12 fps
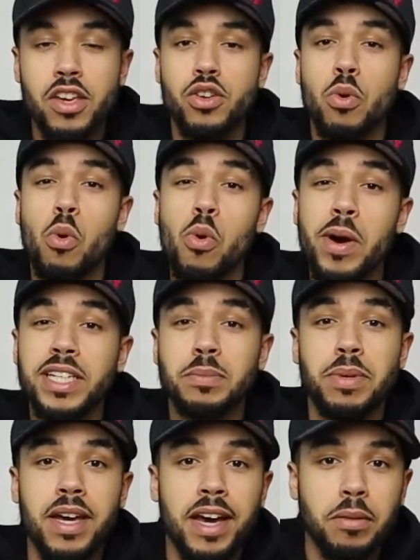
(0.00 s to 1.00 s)
You'll always
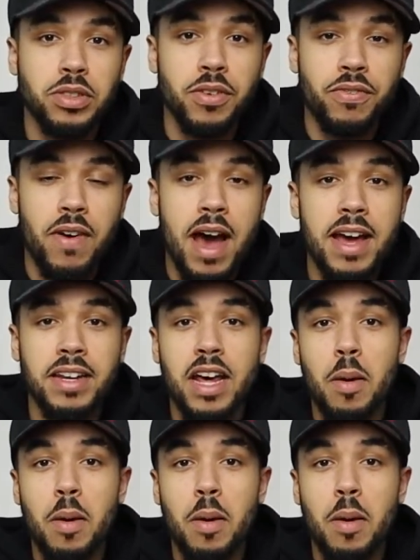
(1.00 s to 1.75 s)
be able to find